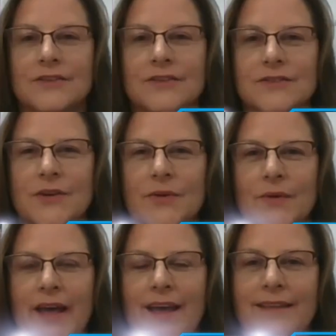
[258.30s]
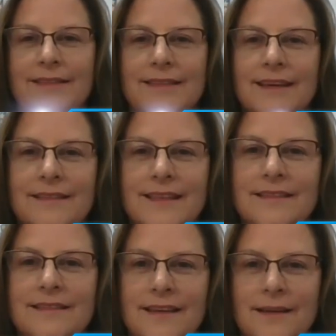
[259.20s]
So I think
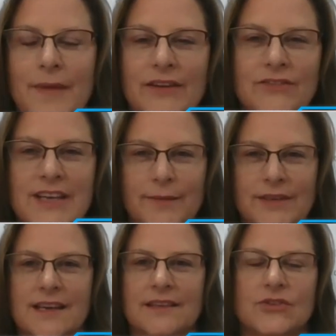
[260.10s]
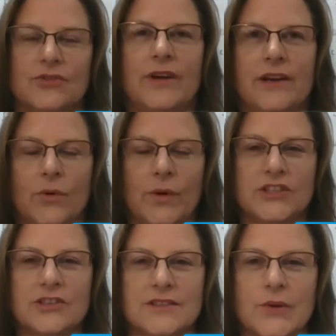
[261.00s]
that the amount of time it takes to grade a
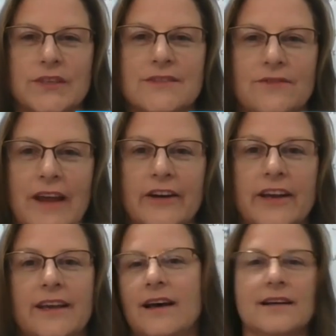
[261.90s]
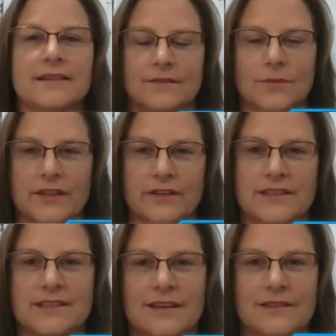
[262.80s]
question is going to vary on whether
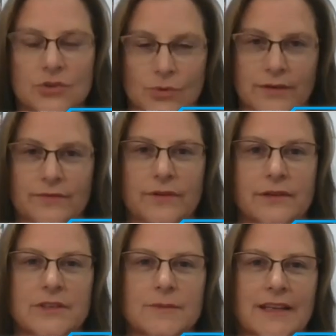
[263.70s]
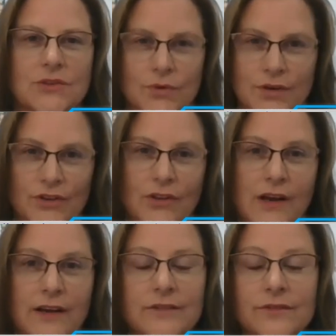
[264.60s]
it's a short free response or a
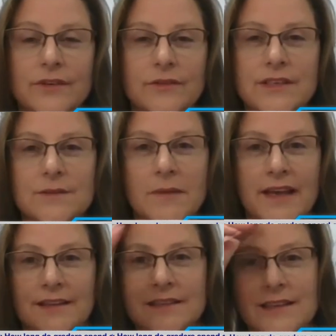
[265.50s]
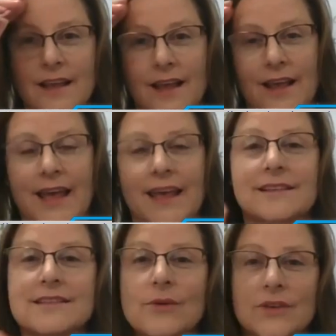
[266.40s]
long free response.
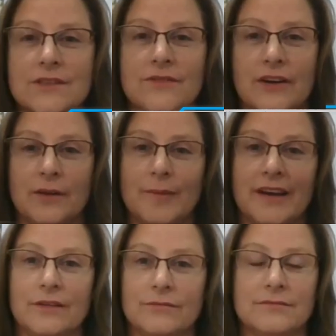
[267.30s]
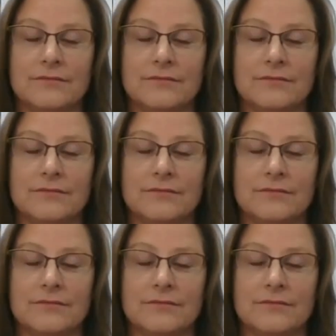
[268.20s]
And it's going to vary by